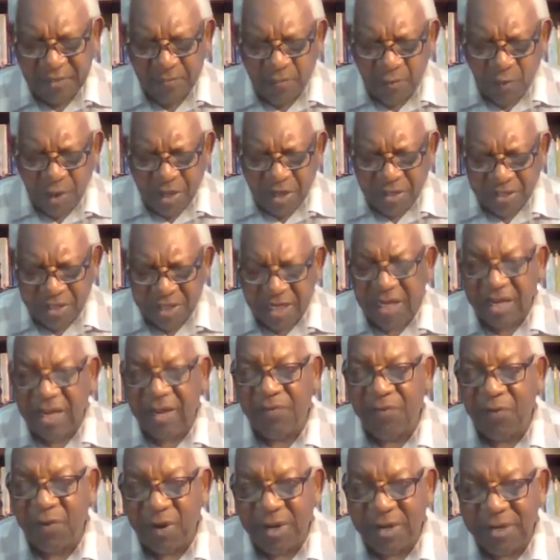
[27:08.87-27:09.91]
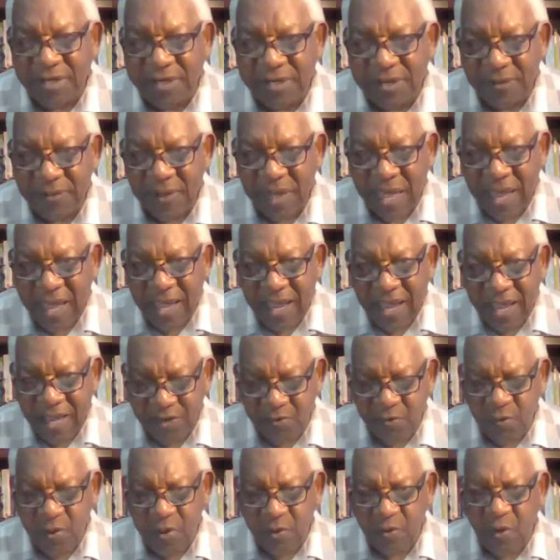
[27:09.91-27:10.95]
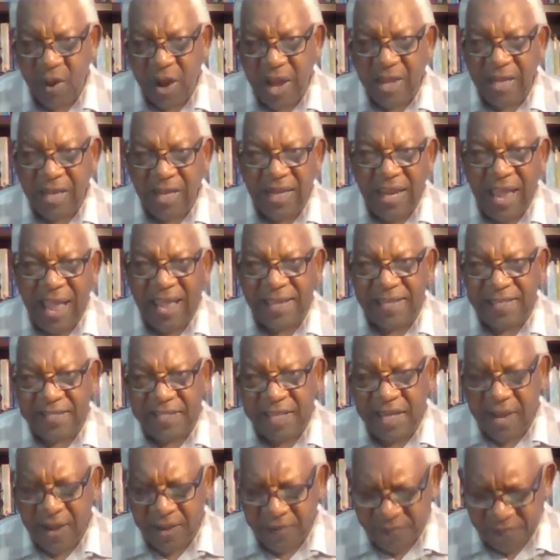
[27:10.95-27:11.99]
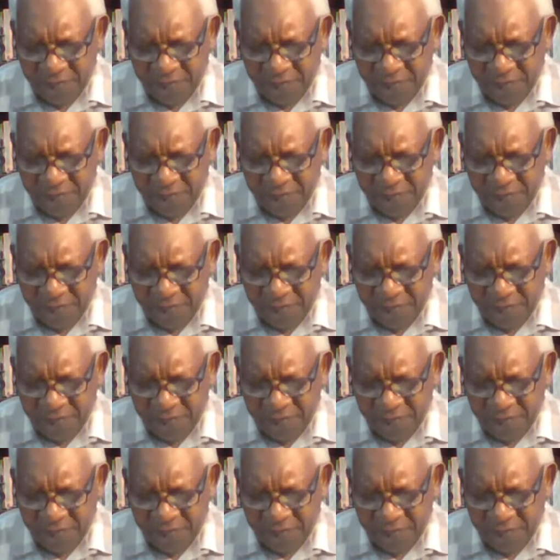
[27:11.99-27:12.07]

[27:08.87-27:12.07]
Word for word: it brings deliverance, as we read in Isaiah